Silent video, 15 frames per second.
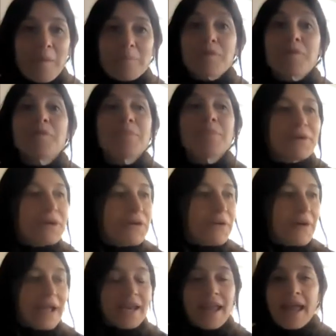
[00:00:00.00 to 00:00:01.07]
pro
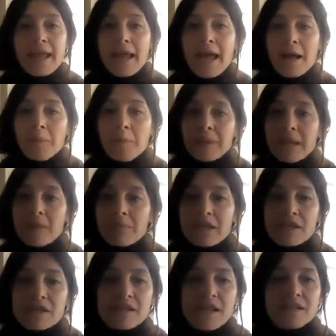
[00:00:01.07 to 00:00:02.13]
bono and helping,
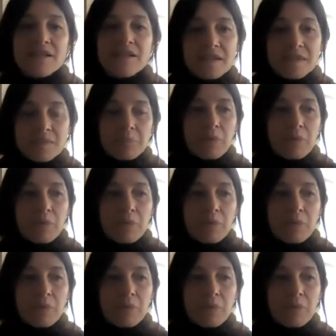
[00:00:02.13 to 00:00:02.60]
because at this